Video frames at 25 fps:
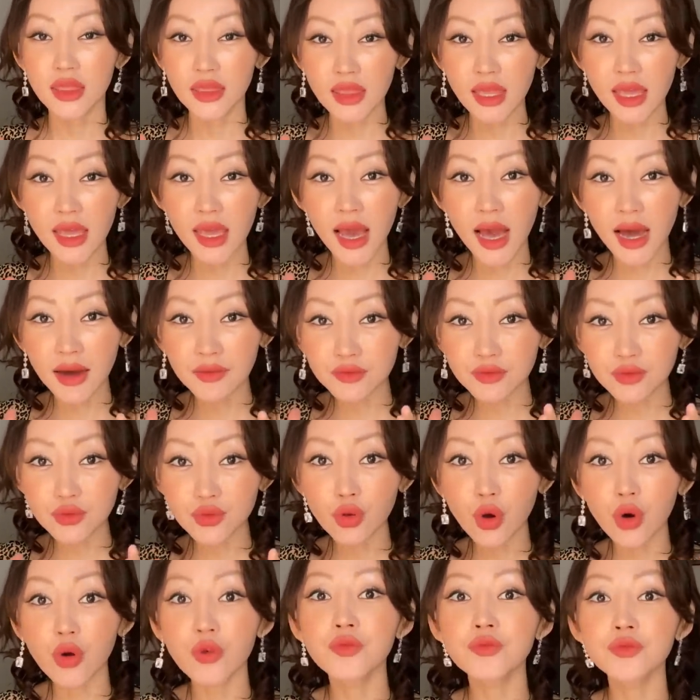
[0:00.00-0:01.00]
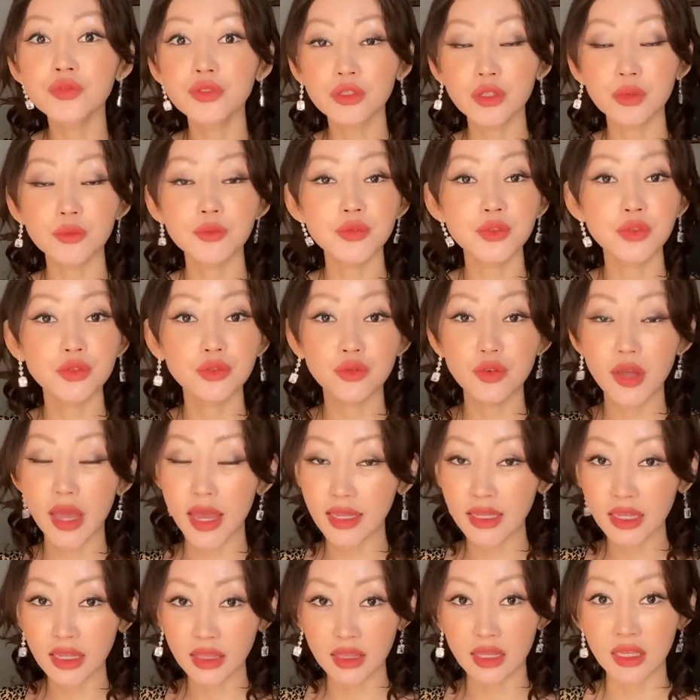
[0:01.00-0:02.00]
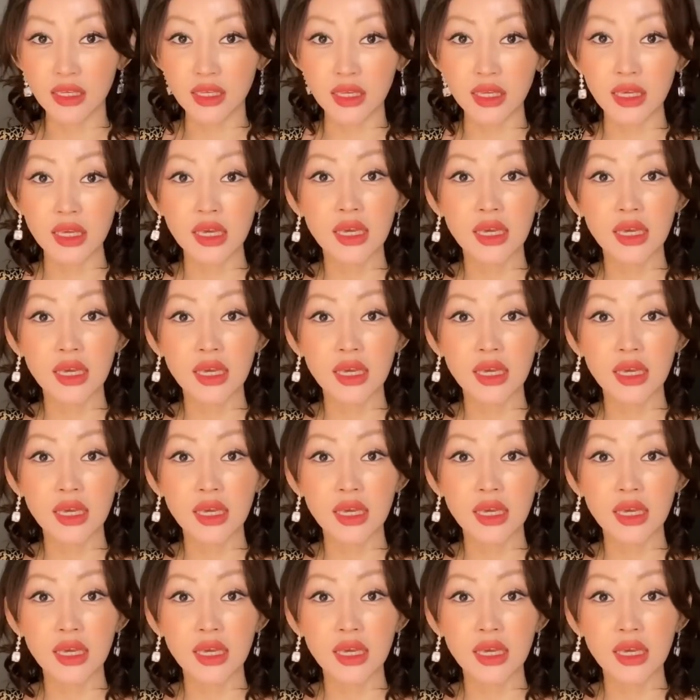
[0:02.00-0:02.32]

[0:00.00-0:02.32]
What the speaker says: They have no freedom to do anything.